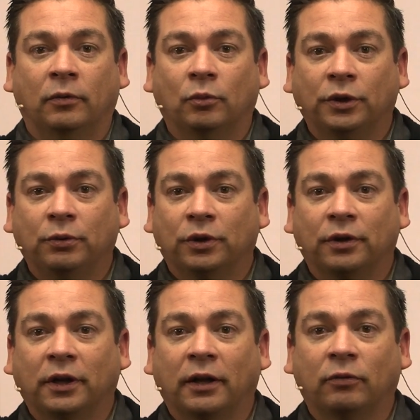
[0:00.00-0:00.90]
We were
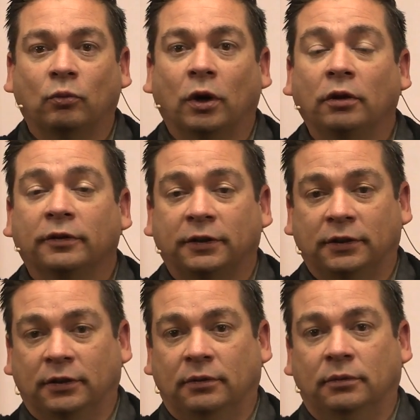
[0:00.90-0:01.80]
not
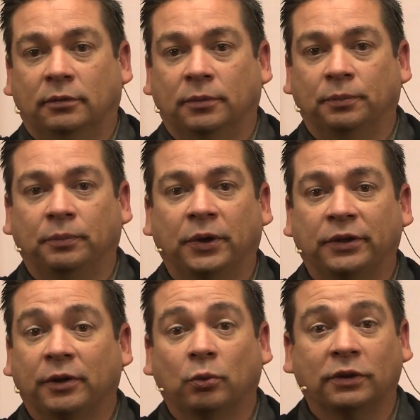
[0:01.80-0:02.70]
wealthy, but
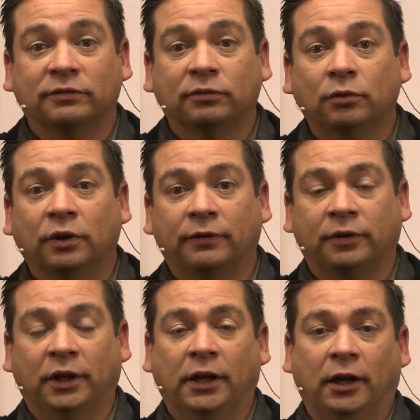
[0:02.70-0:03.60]
there was food
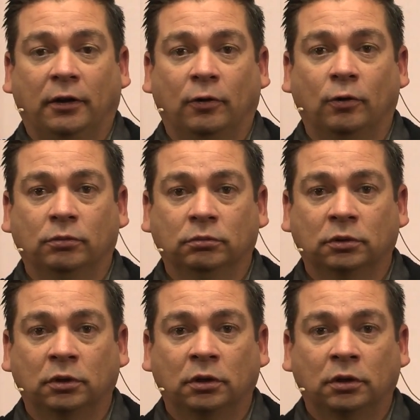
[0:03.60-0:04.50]
every day at home.
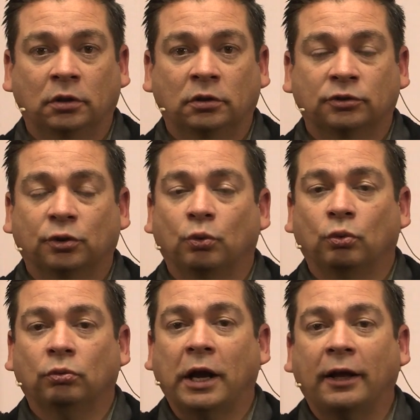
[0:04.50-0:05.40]
So
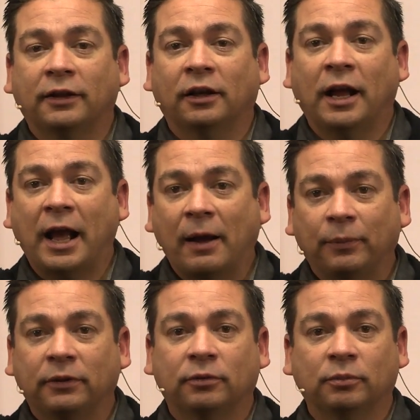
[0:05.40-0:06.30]
nothing
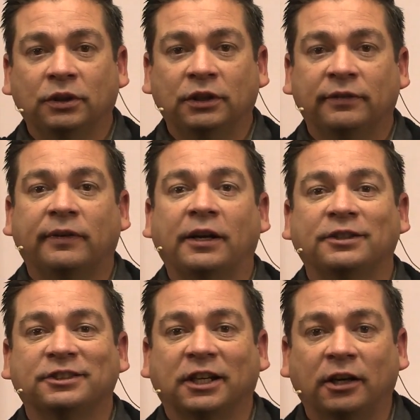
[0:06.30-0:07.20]
happened to me if I
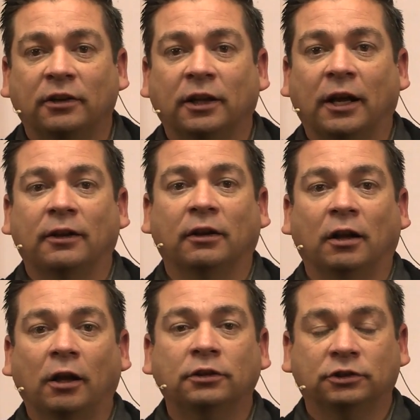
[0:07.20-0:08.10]
shared that
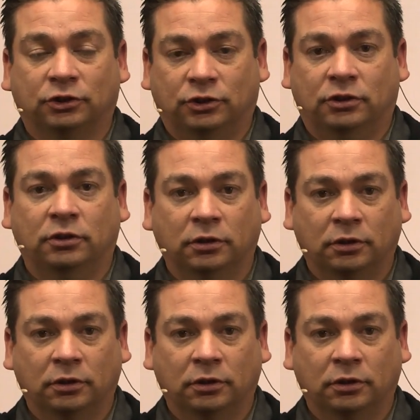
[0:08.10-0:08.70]
lunch.